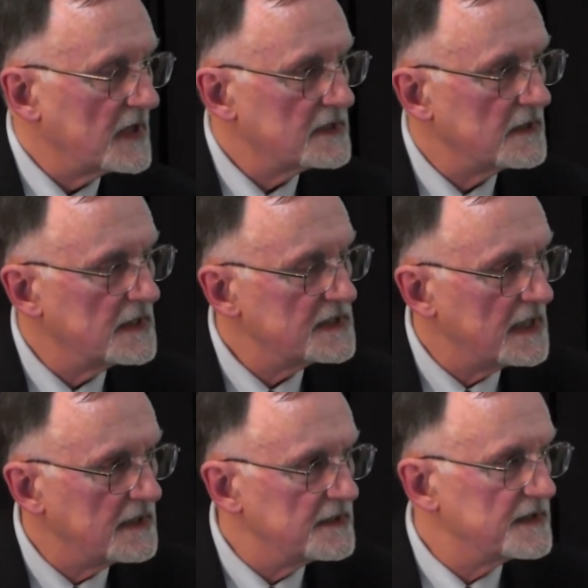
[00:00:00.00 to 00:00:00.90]
So they
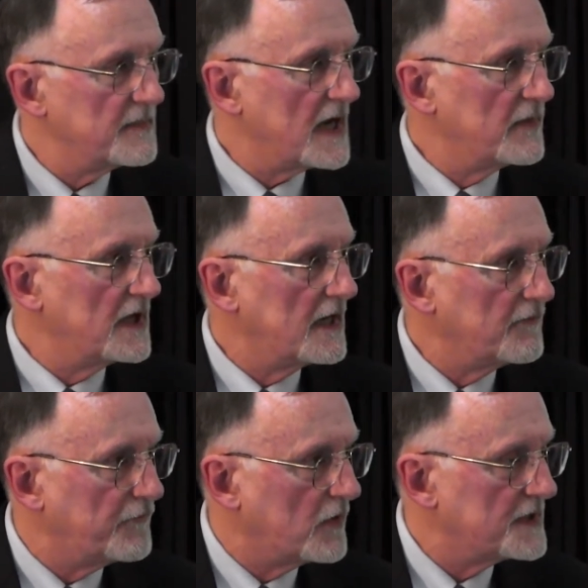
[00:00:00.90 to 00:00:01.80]
sent in the Zimbabwean
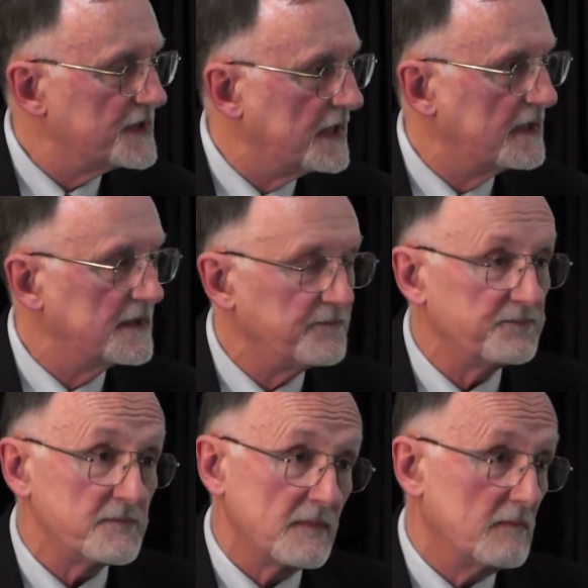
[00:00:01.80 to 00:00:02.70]
Air Force and
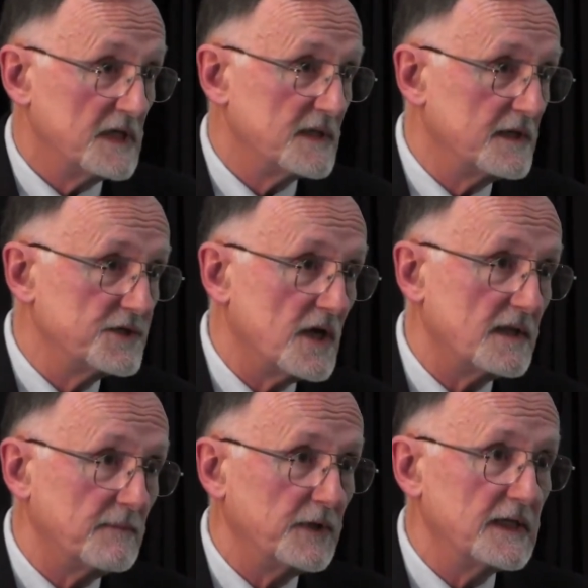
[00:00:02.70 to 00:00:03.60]
basically
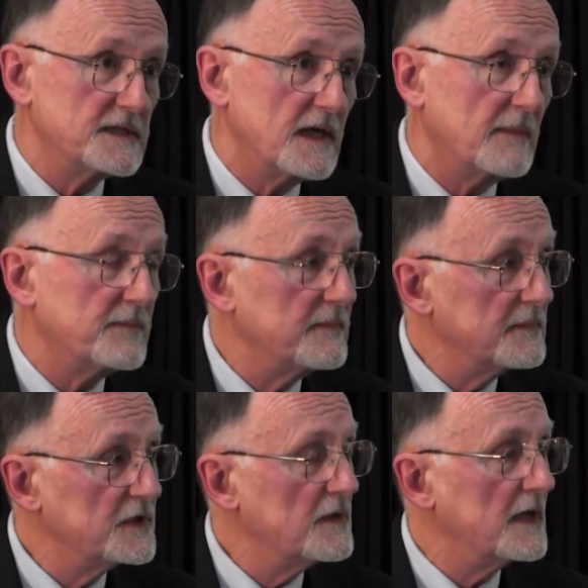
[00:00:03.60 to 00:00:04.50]
shot the place up.
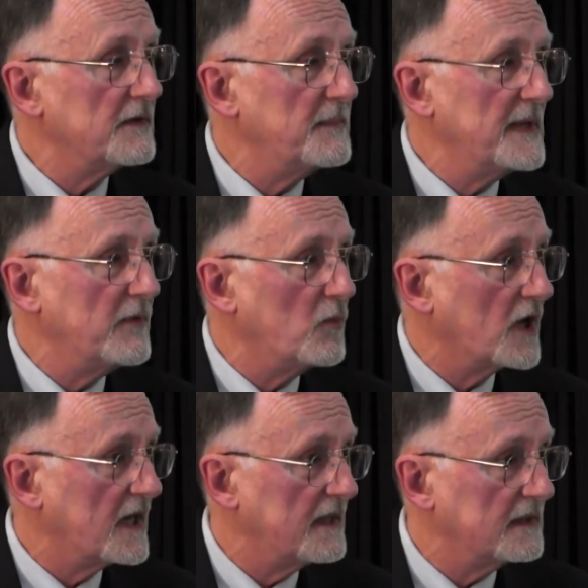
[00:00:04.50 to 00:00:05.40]
200 people
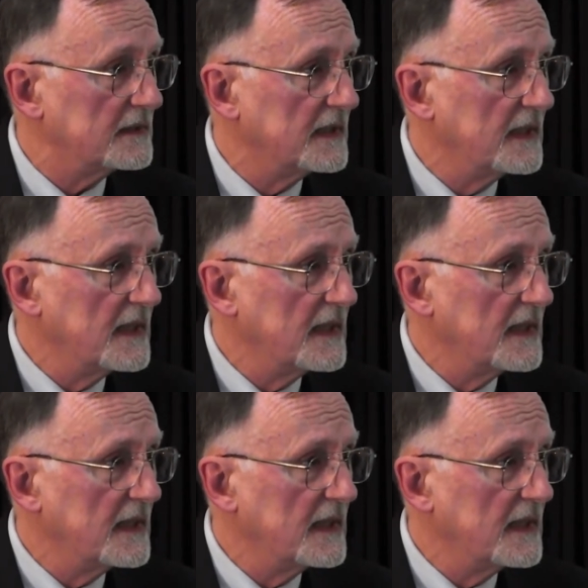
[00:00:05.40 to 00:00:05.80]
were killed.